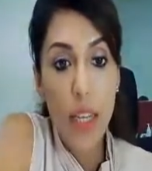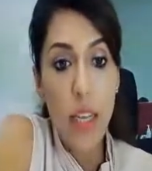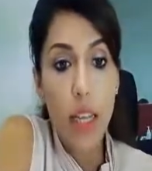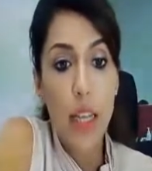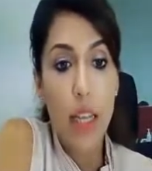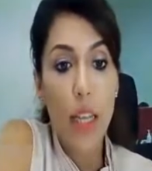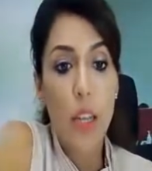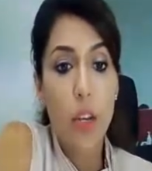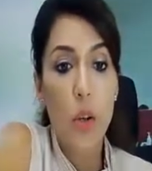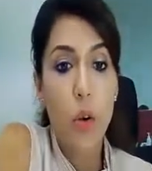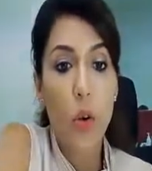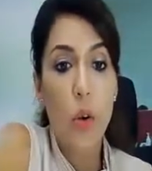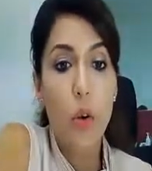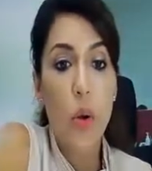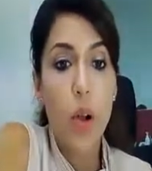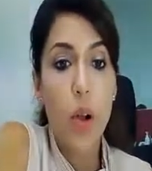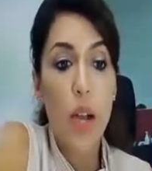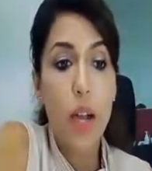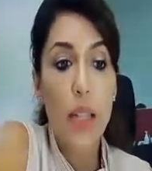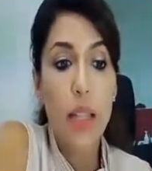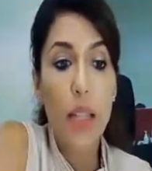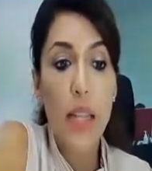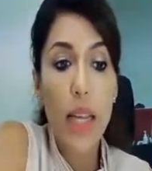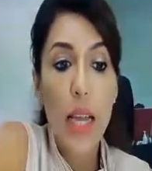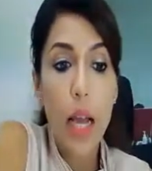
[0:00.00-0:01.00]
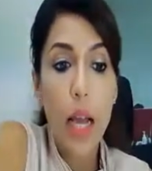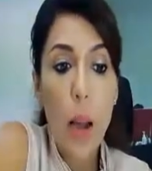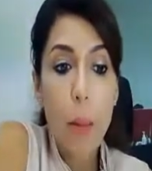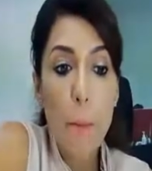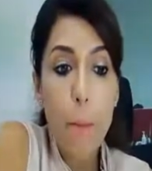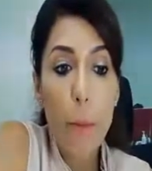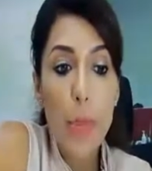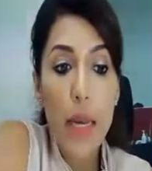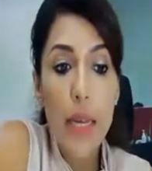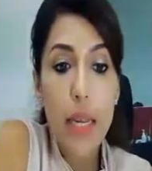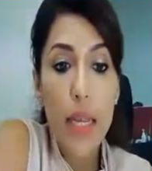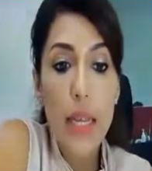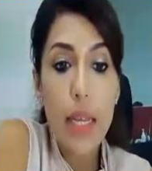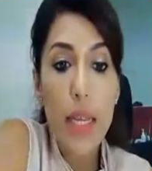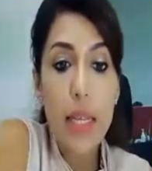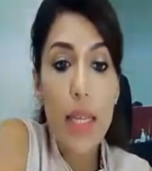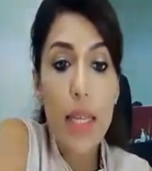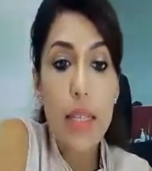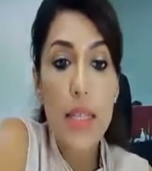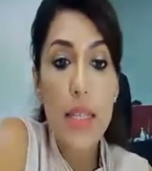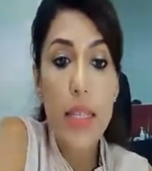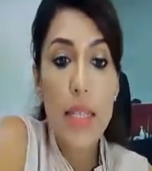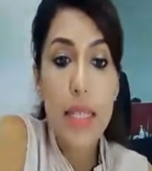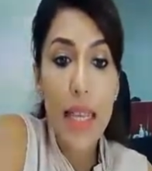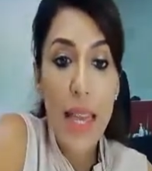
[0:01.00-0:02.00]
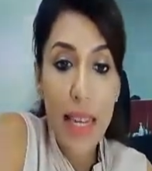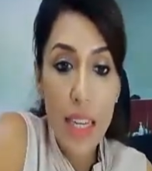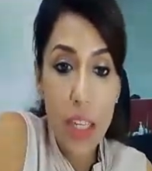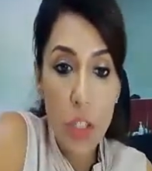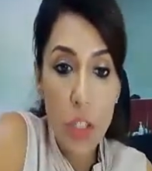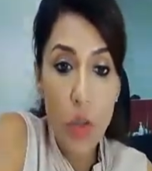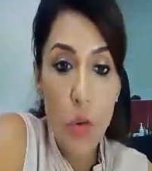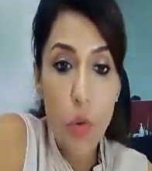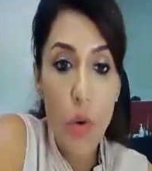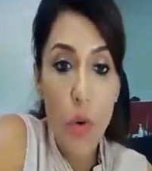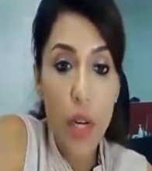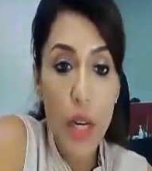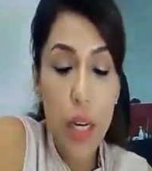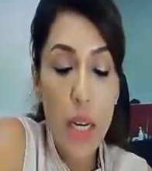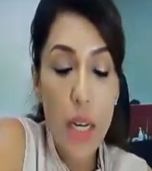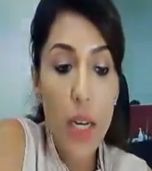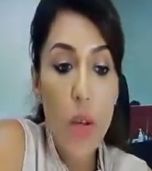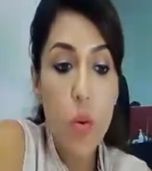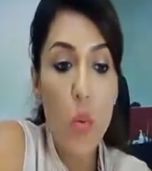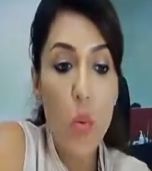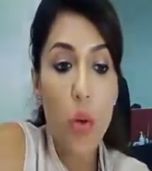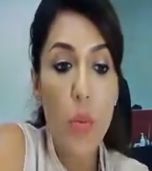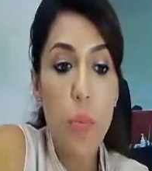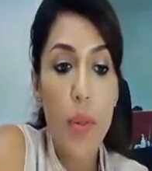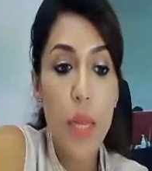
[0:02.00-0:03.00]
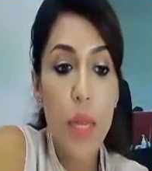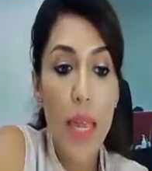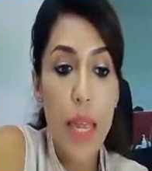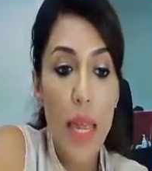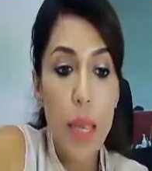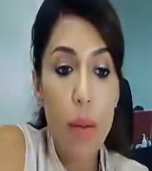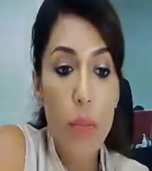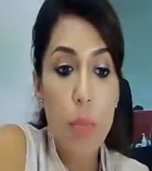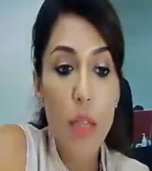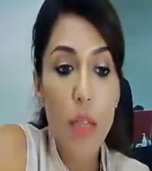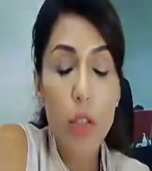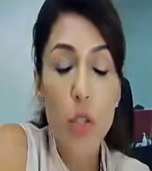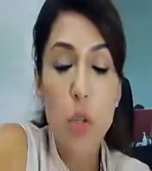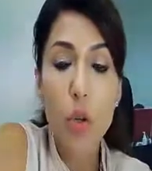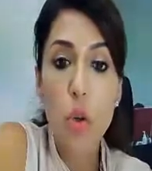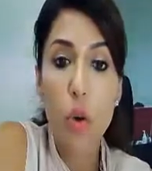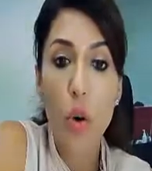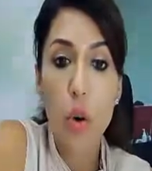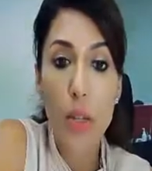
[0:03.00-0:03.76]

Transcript: the company secretary would be able to